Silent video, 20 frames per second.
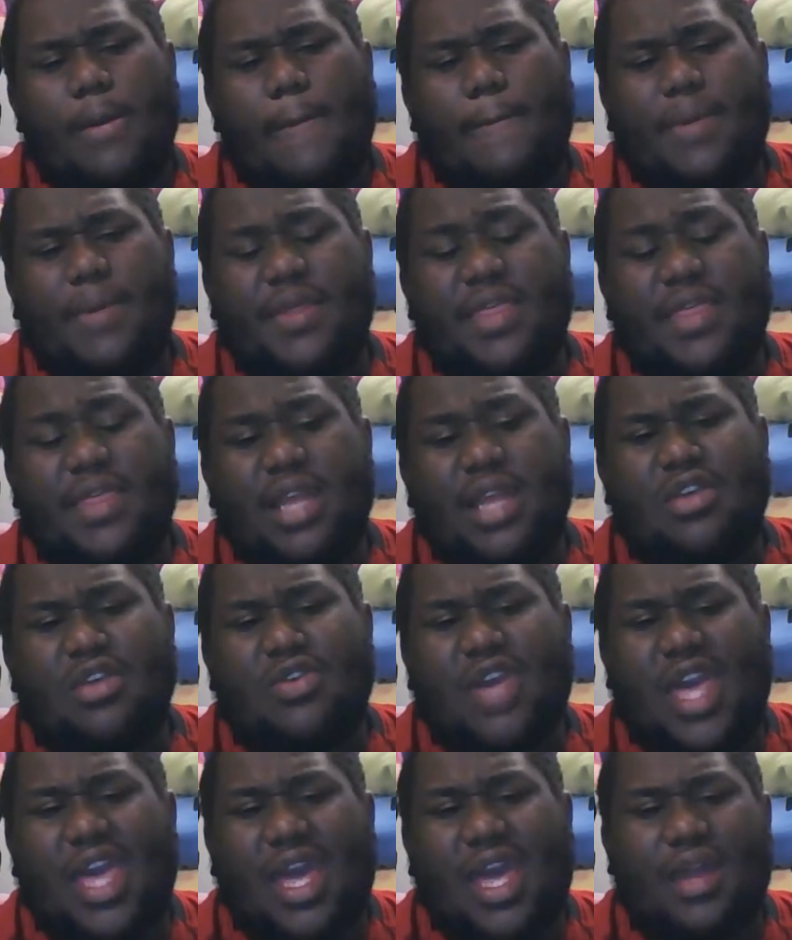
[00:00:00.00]
but then you
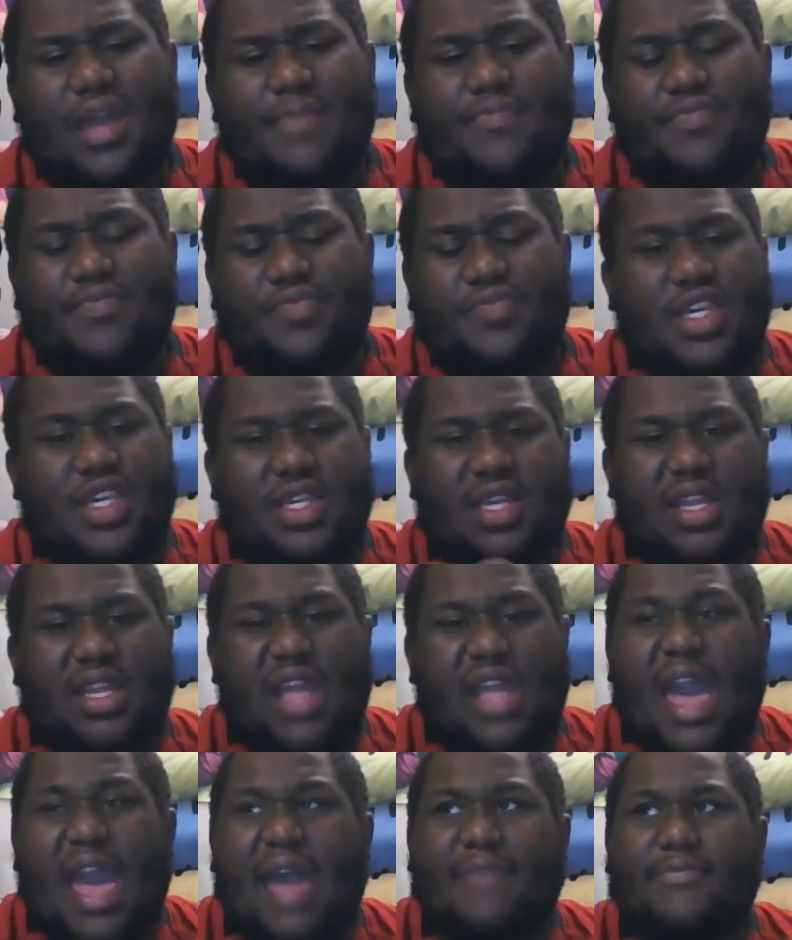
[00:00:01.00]
get just an
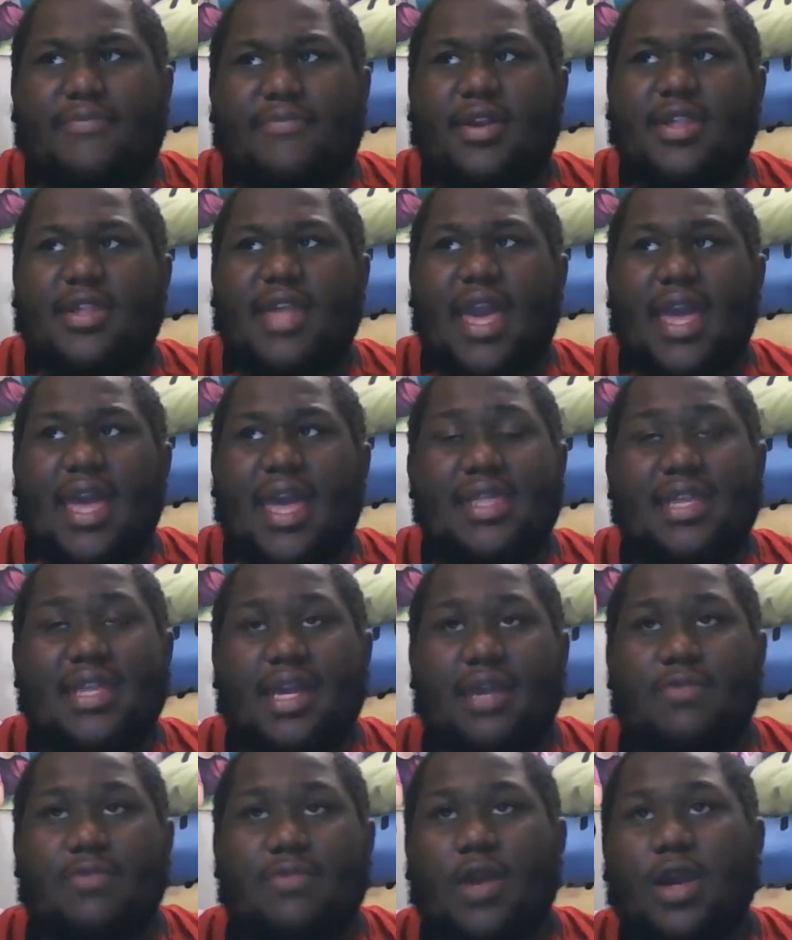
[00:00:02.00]
average
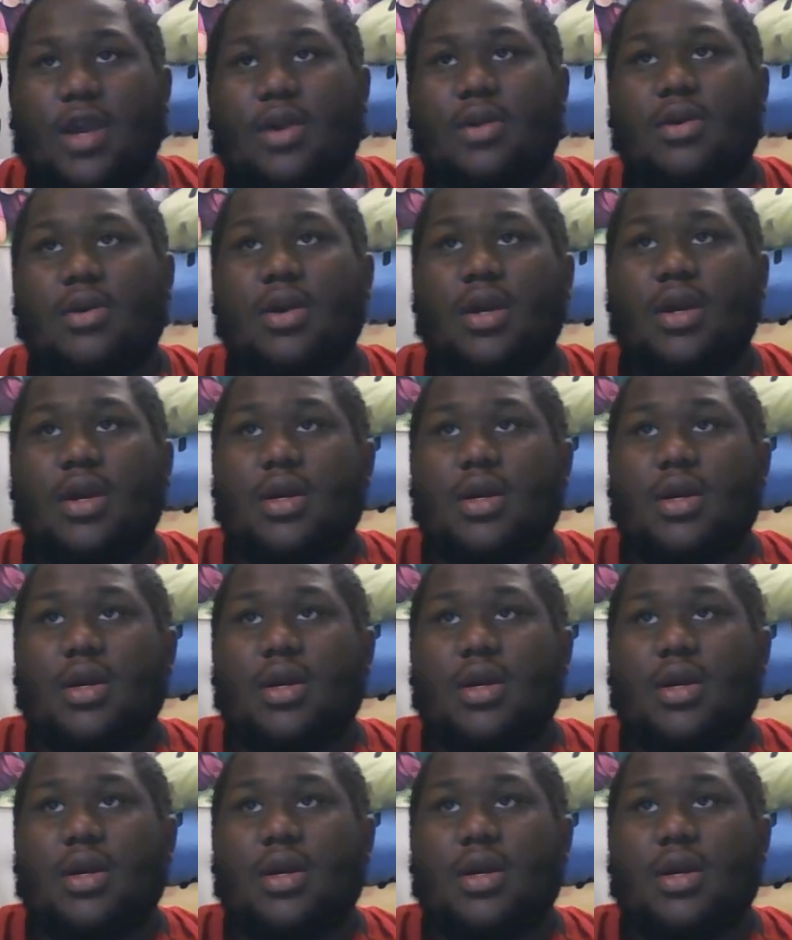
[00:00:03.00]
ending where,